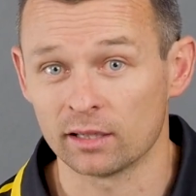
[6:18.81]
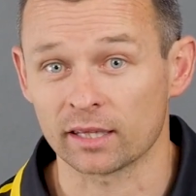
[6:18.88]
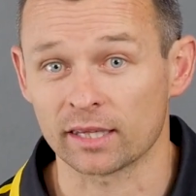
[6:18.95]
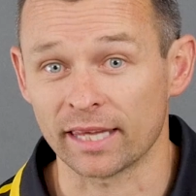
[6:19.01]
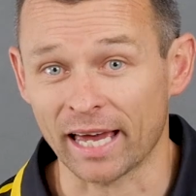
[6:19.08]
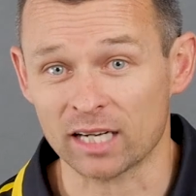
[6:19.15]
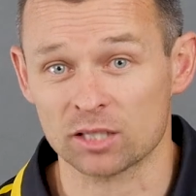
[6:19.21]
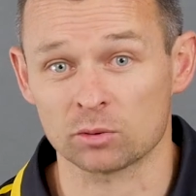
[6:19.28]

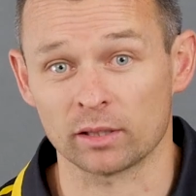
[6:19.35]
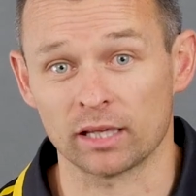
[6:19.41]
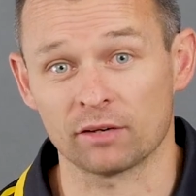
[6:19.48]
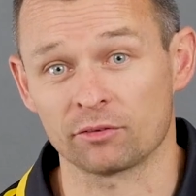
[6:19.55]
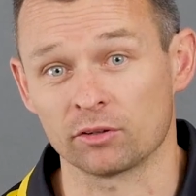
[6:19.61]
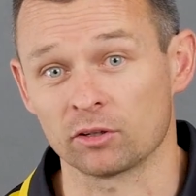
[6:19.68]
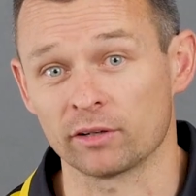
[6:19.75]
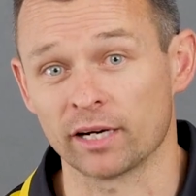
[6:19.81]
The actual air
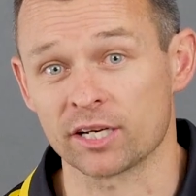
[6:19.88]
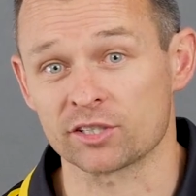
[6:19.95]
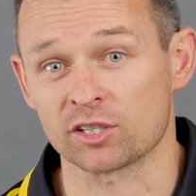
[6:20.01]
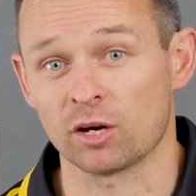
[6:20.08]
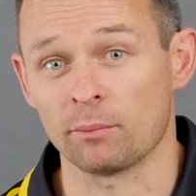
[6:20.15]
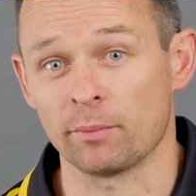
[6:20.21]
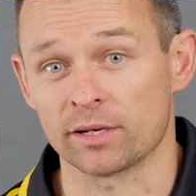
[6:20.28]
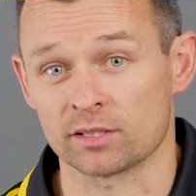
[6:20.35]
fuel
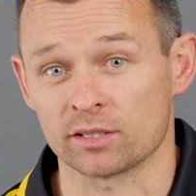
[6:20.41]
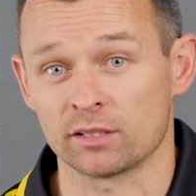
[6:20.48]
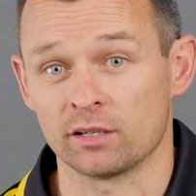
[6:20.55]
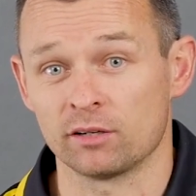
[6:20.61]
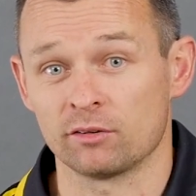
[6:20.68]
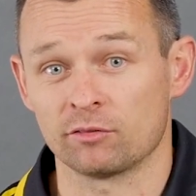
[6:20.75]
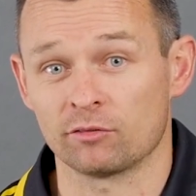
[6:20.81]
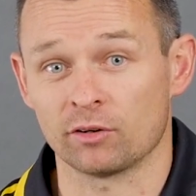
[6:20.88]
ratio measured
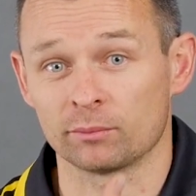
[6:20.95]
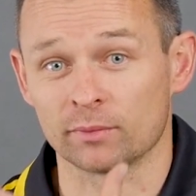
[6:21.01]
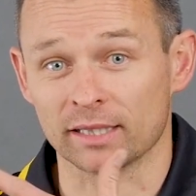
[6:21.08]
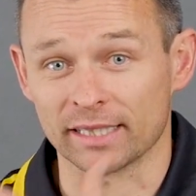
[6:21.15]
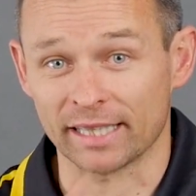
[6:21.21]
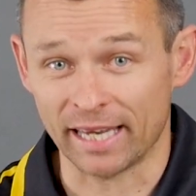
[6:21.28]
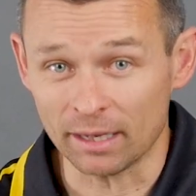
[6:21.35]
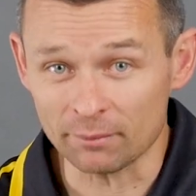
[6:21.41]
from the
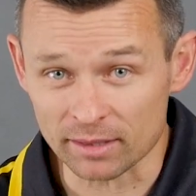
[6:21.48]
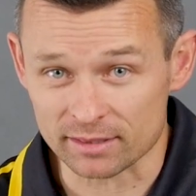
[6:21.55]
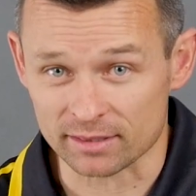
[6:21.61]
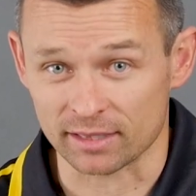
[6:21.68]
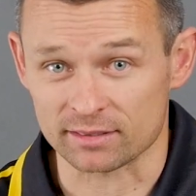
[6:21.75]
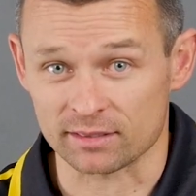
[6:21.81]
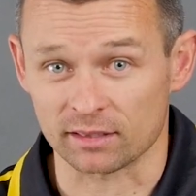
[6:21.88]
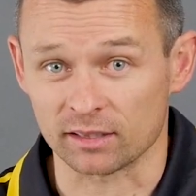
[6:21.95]
lambda
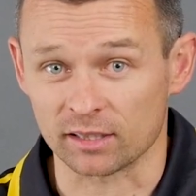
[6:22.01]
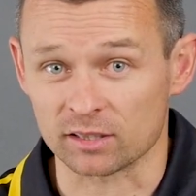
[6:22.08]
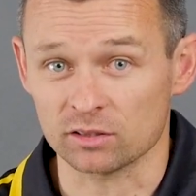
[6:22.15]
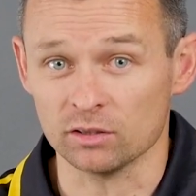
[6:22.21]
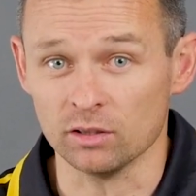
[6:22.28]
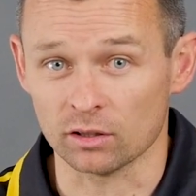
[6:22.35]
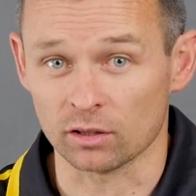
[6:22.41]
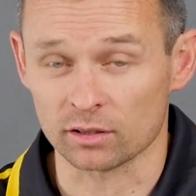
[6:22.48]
sensor in the
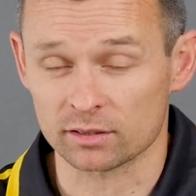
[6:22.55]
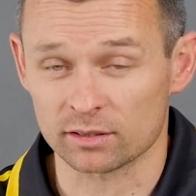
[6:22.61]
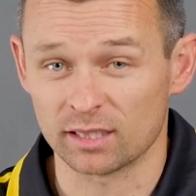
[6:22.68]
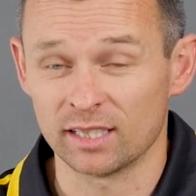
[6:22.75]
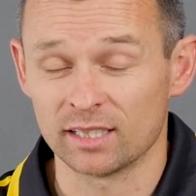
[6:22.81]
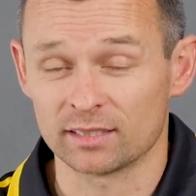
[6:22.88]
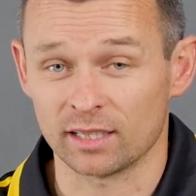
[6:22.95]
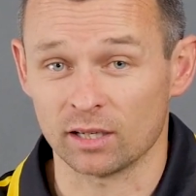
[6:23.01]
exhaust
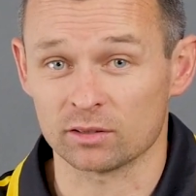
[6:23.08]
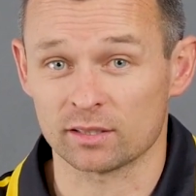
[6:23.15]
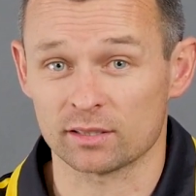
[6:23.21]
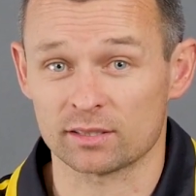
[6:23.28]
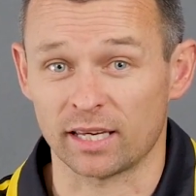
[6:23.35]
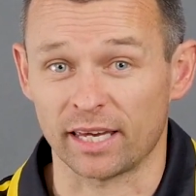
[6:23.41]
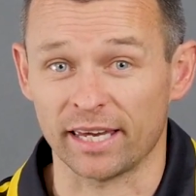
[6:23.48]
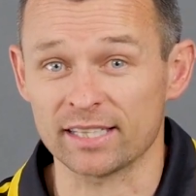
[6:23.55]
tells
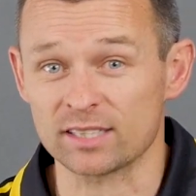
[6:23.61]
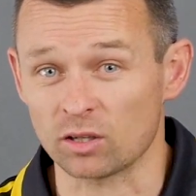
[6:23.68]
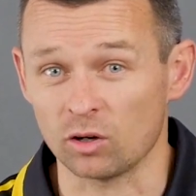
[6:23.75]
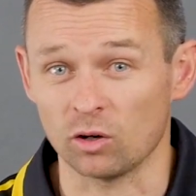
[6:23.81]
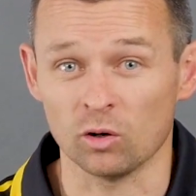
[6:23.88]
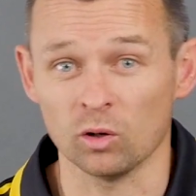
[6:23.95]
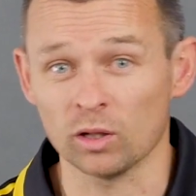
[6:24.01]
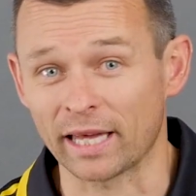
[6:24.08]
us it's
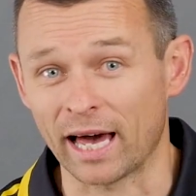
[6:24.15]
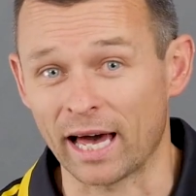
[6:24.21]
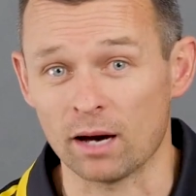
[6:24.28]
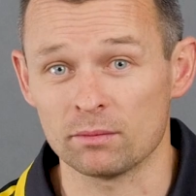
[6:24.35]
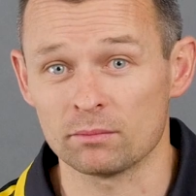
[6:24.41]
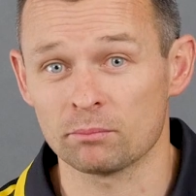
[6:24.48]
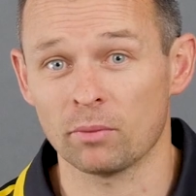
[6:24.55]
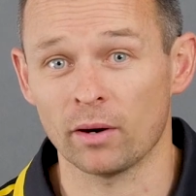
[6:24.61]
all
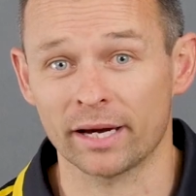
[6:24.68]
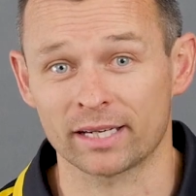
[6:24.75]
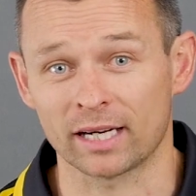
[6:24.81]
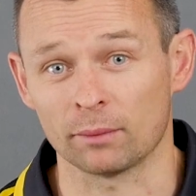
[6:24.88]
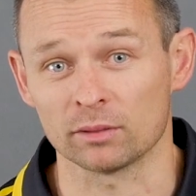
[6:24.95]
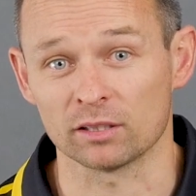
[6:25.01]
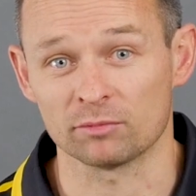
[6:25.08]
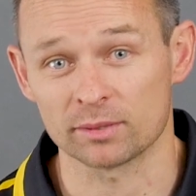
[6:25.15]
out by a
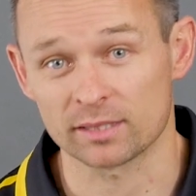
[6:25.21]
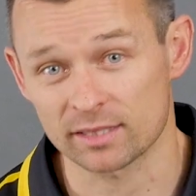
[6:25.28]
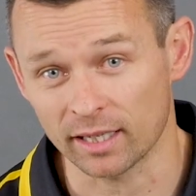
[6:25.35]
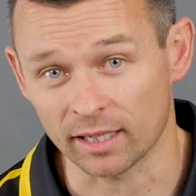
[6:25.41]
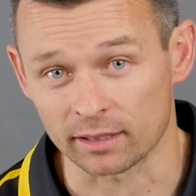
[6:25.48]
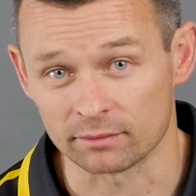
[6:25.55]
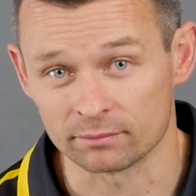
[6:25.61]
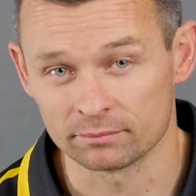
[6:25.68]
couple of
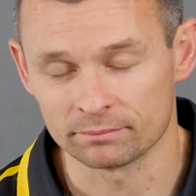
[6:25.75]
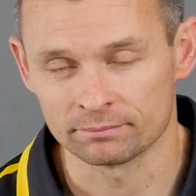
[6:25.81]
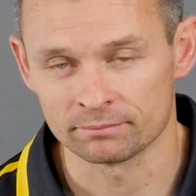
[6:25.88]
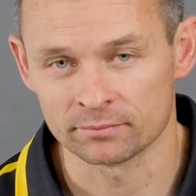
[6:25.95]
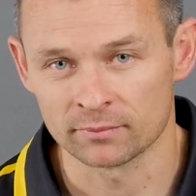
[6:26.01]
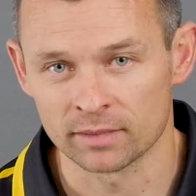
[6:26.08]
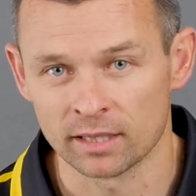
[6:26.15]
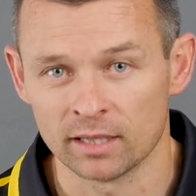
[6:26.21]
percent.
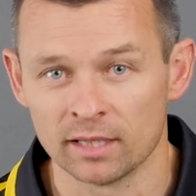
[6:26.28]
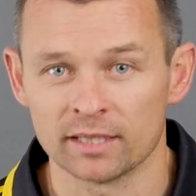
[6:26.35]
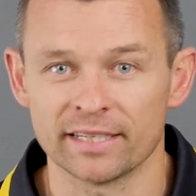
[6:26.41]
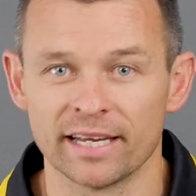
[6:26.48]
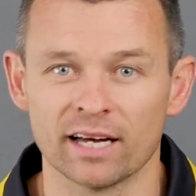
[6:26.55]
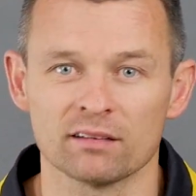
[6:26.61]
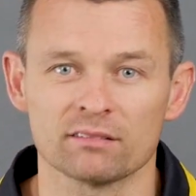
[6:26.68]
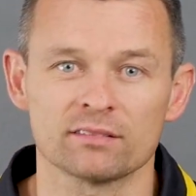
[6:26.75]

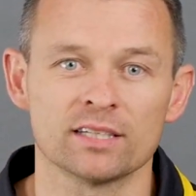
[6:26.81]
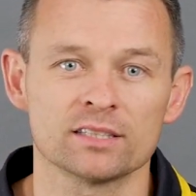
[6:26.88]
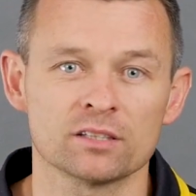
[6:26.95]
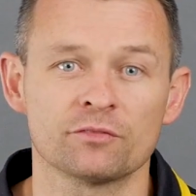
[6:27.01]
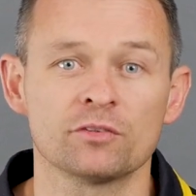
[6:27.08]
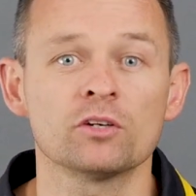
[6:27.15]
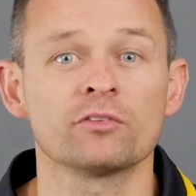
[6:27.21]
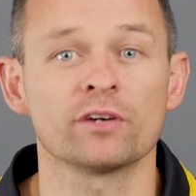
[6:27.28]
Now, there's a
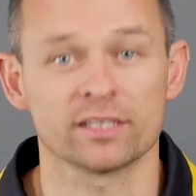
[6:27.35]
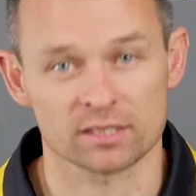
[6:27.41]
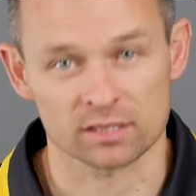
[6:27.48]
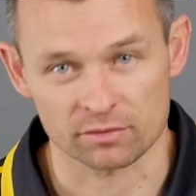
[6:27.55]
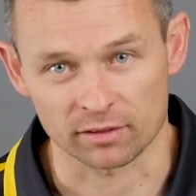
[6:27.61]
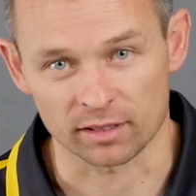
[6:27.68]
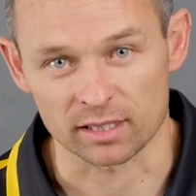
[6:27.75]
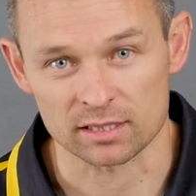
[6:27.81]
few reasons
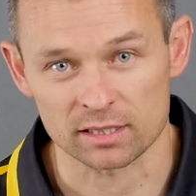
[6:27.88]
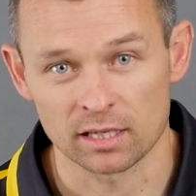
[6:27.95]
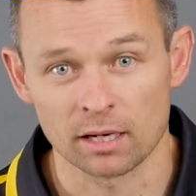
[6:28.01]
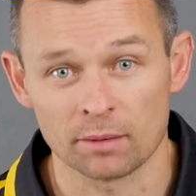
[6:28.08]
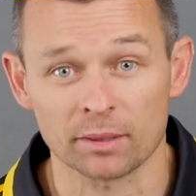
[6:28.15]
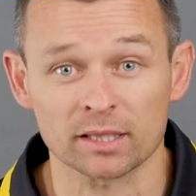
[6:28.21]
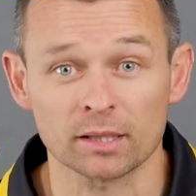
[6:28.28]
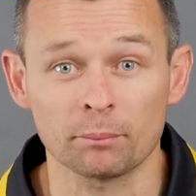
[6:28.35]
for this,
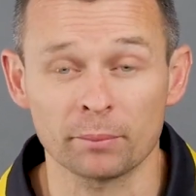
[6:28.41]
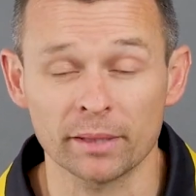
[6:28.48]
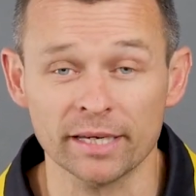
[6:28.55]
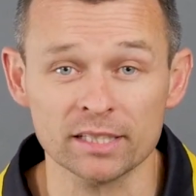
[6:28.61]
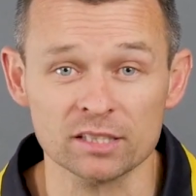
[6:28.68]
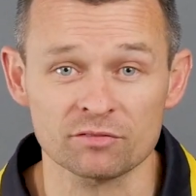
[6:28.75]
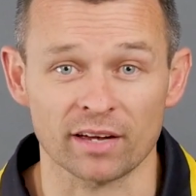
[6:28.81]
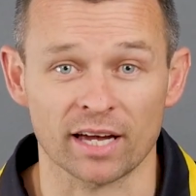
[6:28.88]
but the
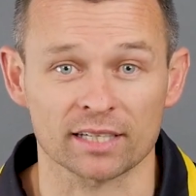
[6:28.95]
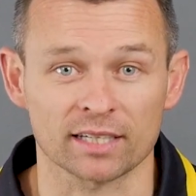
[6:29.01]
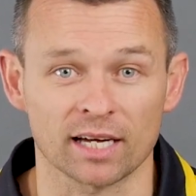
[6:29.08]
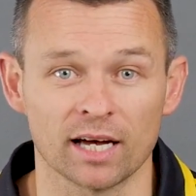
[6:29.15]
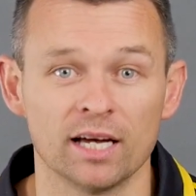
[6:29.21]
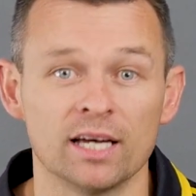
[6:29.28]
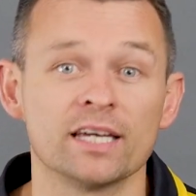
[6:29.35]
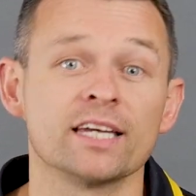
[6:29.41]
biggest factor
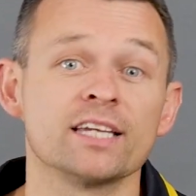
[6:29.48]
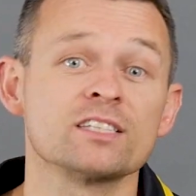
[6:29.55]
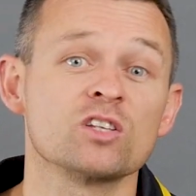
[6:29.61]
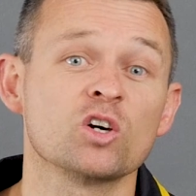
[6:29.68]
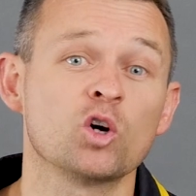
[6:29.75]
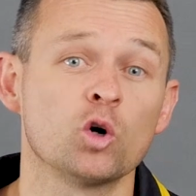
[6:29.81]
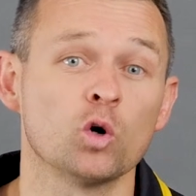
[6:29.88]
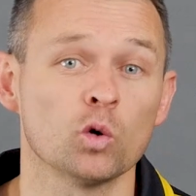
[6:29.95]
is the
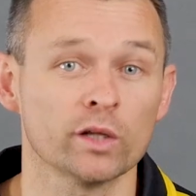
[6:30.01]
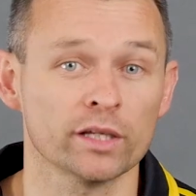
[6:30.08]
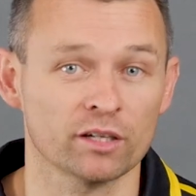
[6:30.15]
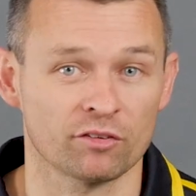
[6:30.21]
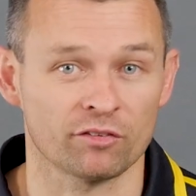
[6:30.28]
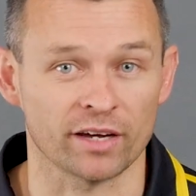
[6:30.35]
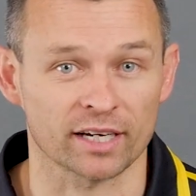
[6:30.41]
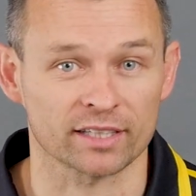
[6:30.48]
cooling
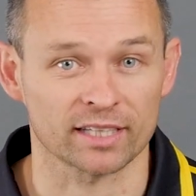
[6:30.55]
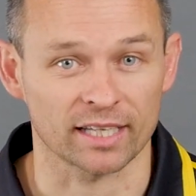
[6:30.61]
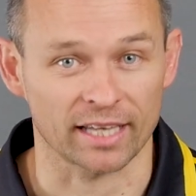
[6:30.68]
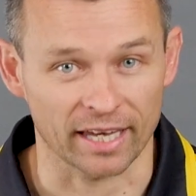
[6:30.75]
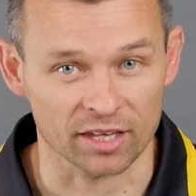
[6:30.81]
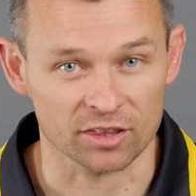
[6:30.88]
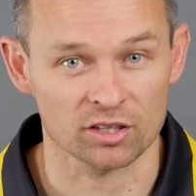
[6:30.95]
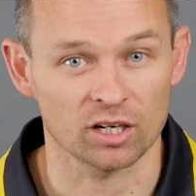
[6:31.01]
effect that
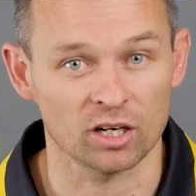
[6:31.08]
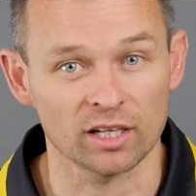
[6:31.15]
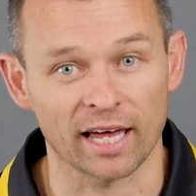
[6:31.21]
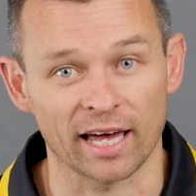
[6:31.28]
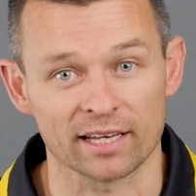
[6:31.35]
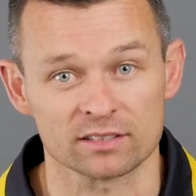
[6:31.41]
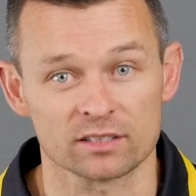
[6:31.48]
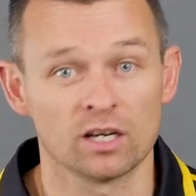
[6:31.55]
ethanol
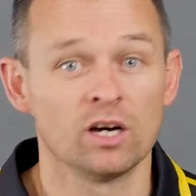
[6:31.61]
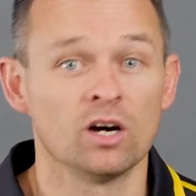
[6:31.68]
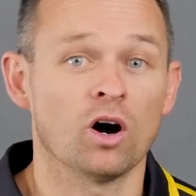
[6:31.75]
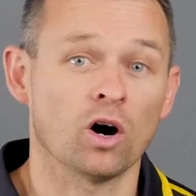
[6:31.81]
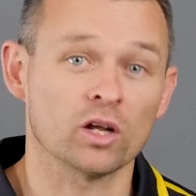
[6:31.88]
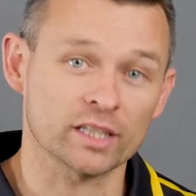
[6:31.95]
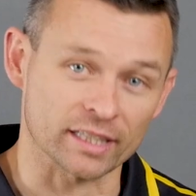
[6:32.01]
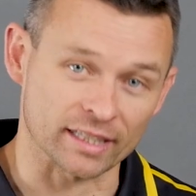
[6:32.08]
has
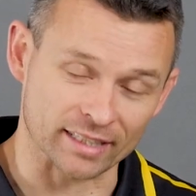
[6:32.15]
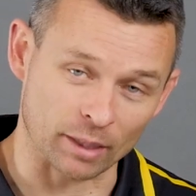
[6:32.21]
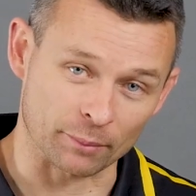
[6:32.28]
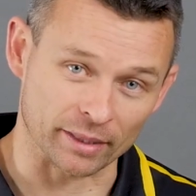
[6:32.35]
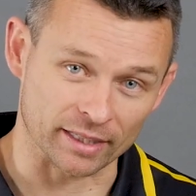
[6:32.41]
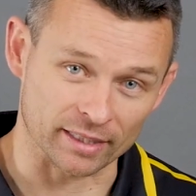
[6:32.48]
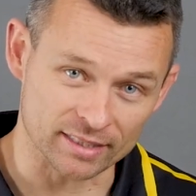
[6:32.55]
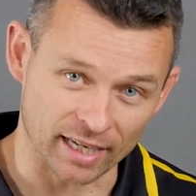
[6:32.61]
on the
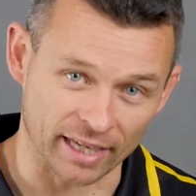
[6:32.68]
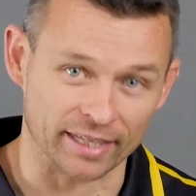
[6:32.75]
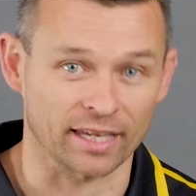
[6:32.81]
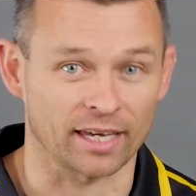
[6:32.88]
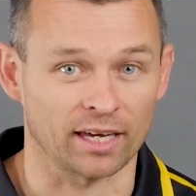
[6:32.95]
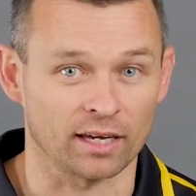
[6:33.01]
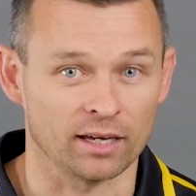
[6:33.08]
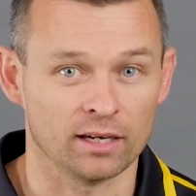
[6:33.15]
incoming intake
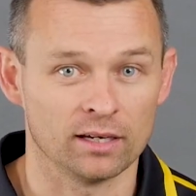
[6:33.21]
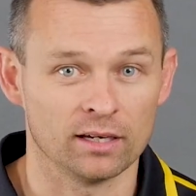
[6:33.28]
air.